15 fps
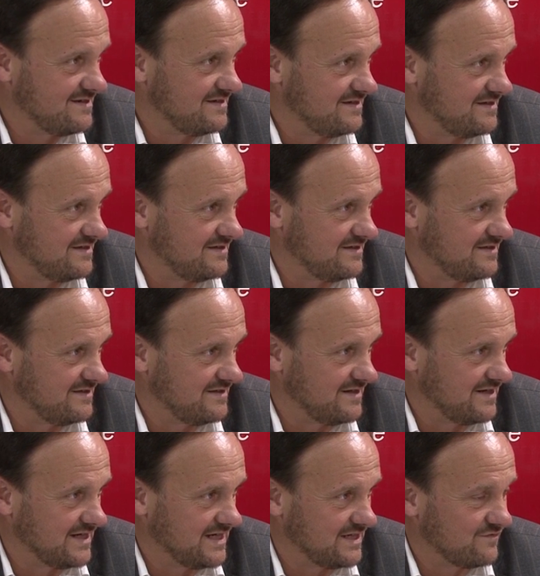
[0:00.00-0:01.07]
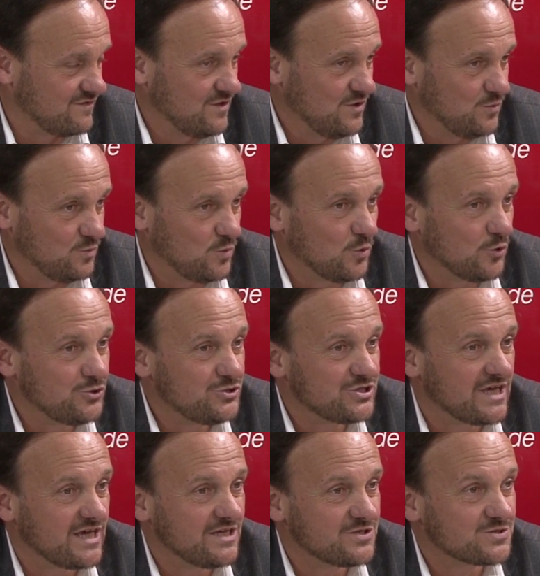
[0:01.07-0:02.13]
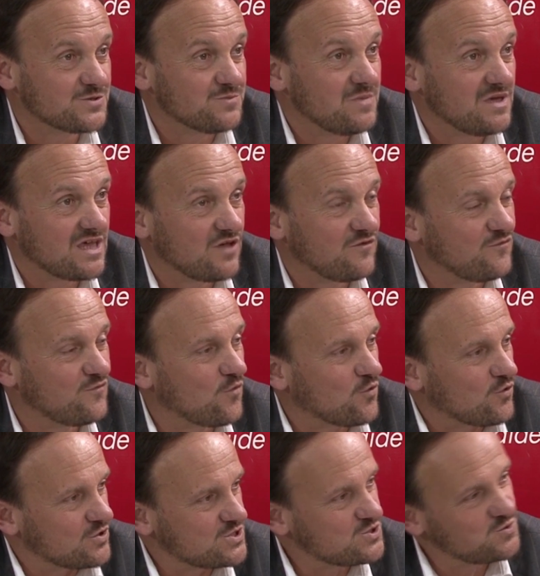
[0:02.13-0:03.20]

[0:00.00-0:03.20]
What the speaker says: In life, we were educated to make efforts,